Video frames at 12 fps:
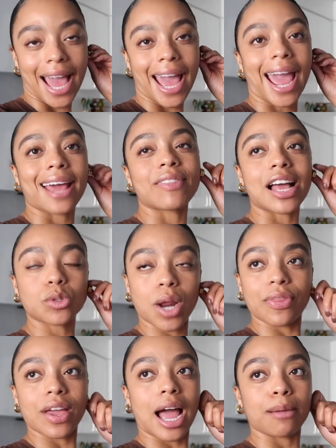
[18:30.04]
And that's what I
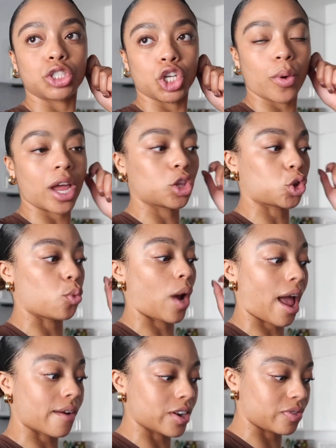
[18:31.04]
think I'm doing through
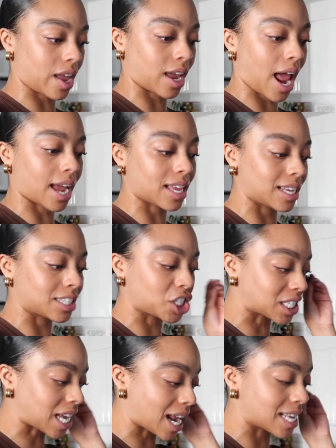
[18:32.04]
everything. And I can
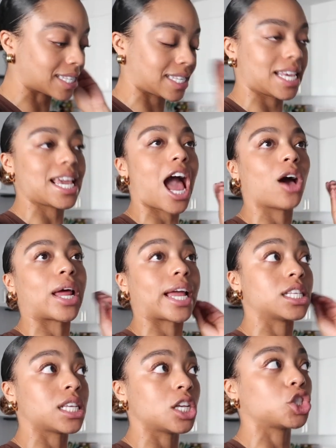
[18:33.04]
just kind of see how like
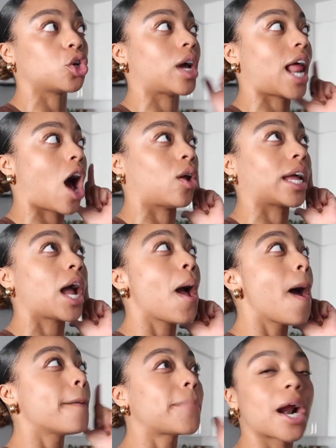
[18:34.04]
intentional and how like
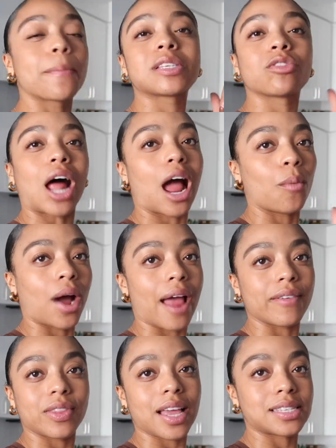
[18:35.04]
purposeful I want
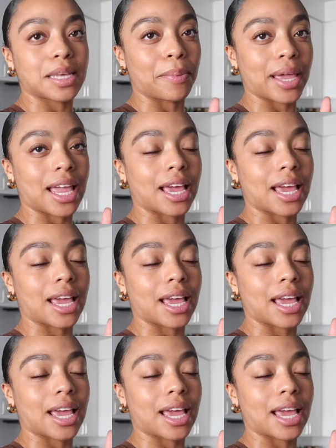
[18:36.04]
everything to be.